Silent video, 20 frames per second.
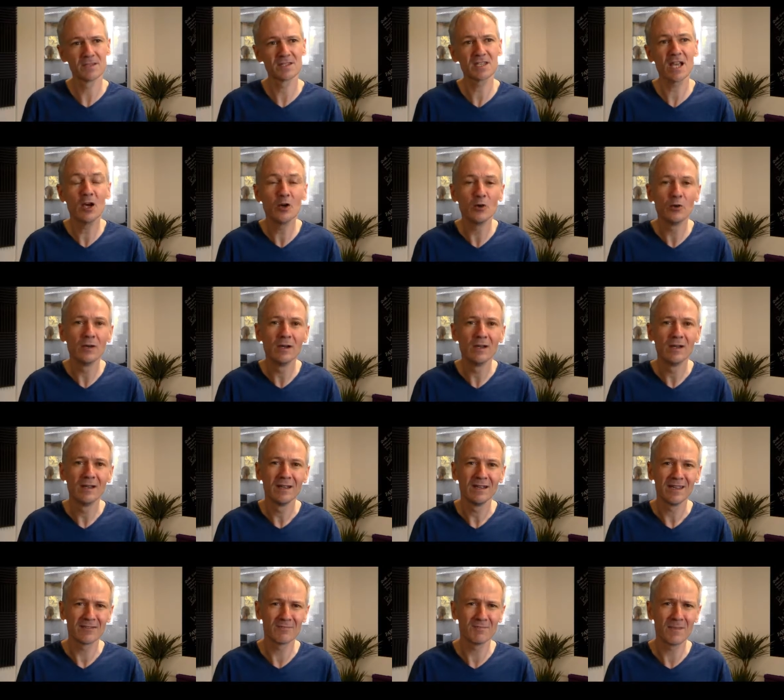So,
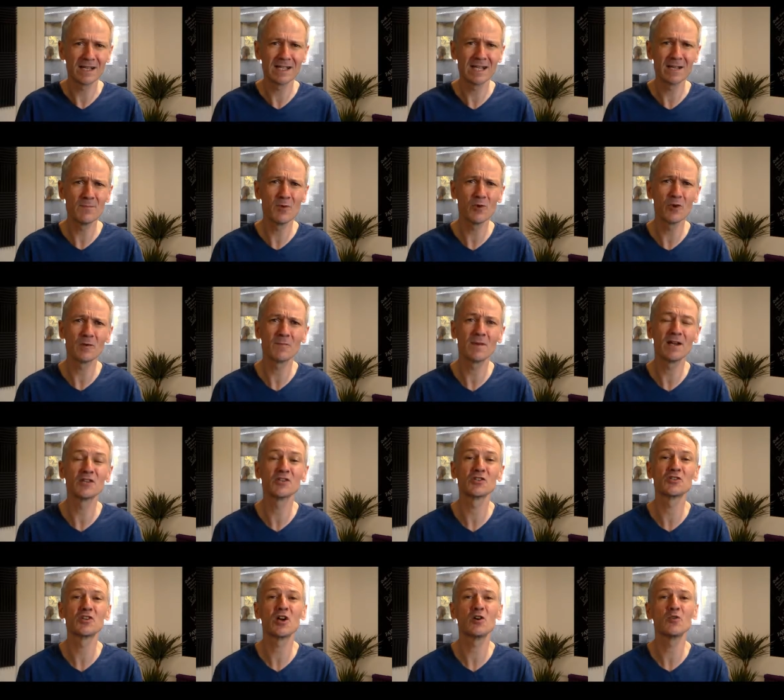if Monday morning
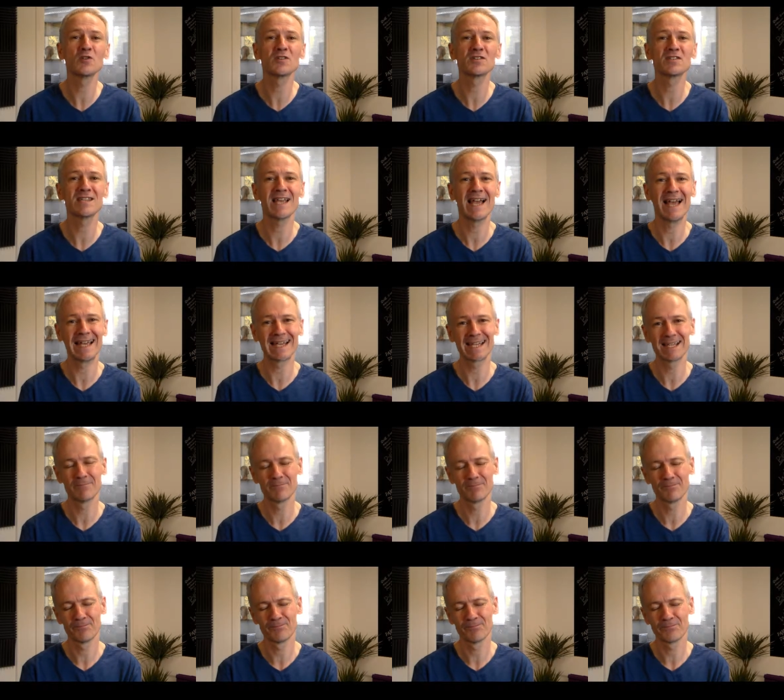makes your shoulders
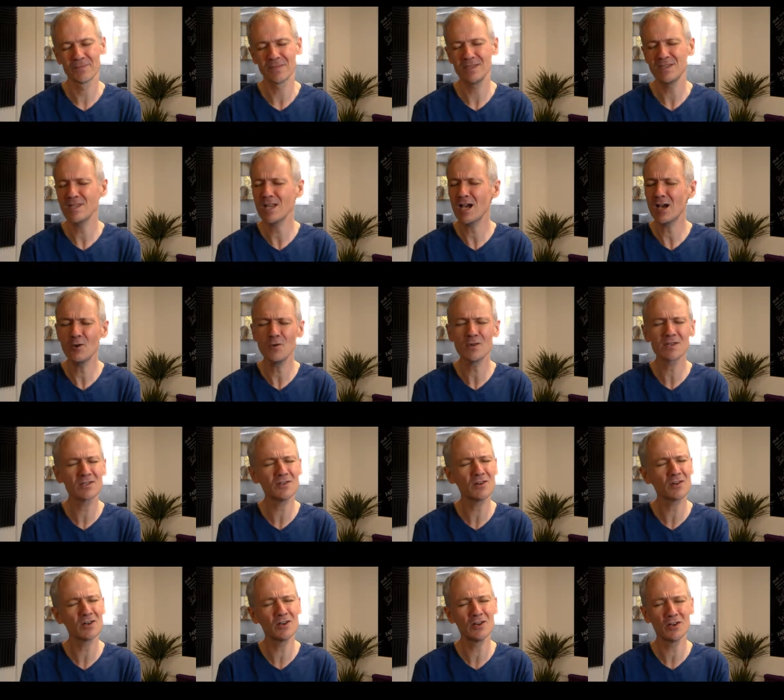sag, no,
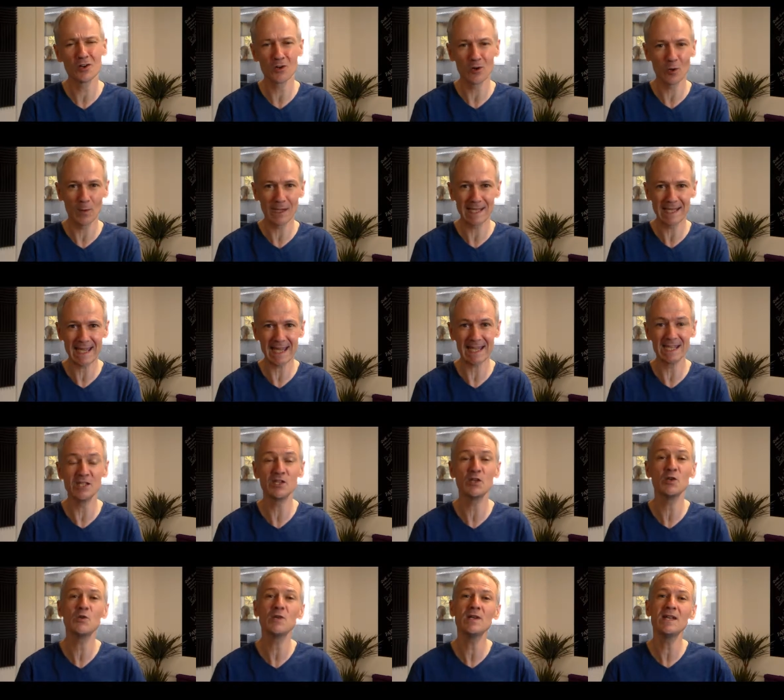it's not a longer
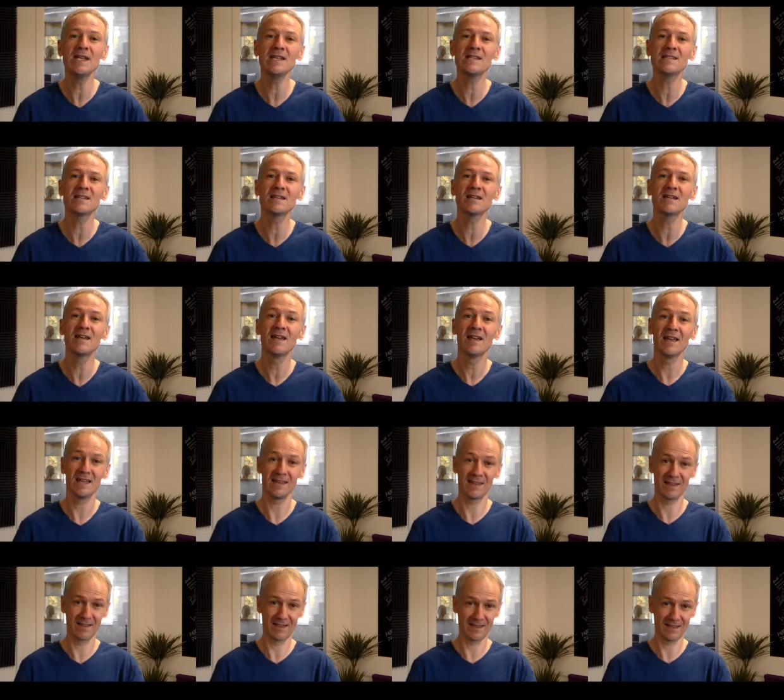weekend. You need to
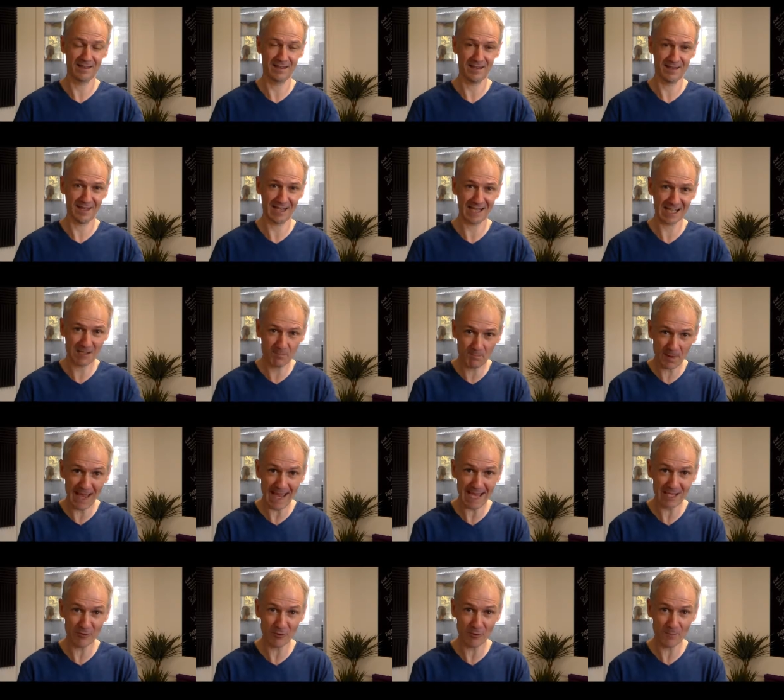
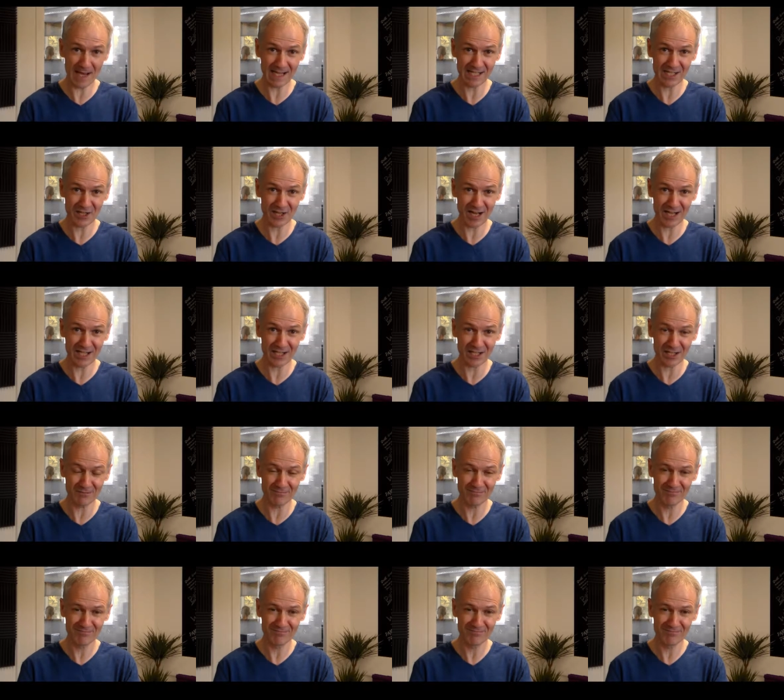expand your
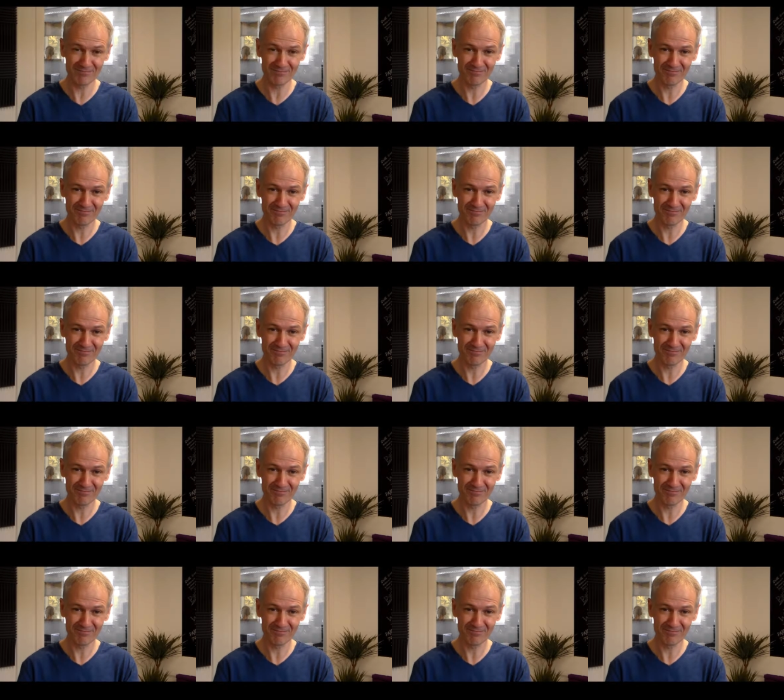imagination